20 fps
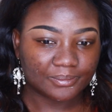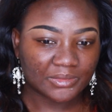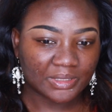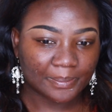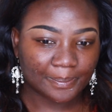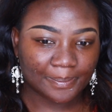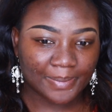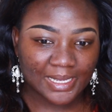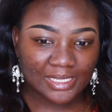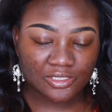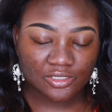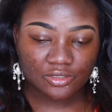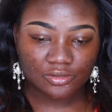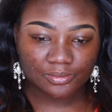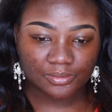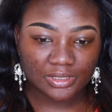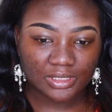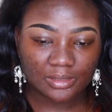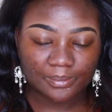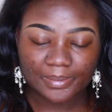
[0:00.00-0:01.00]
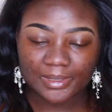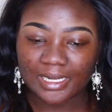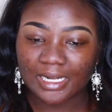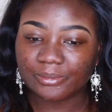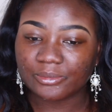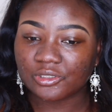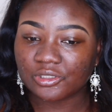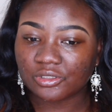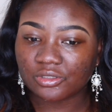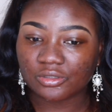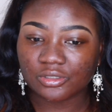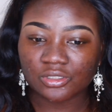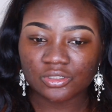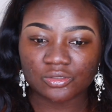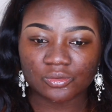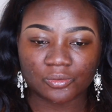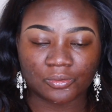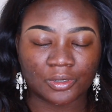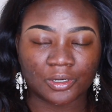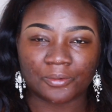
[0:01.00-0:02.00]
the best to me, but I'm just going
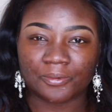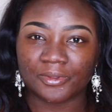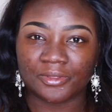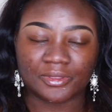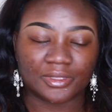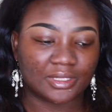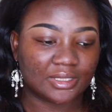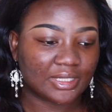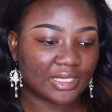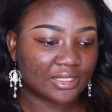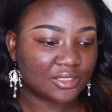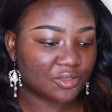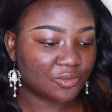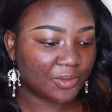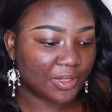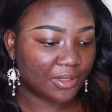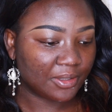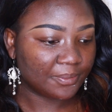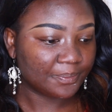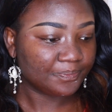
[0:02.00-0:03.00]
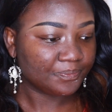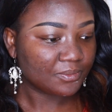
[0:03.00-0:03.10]
to work with it this way.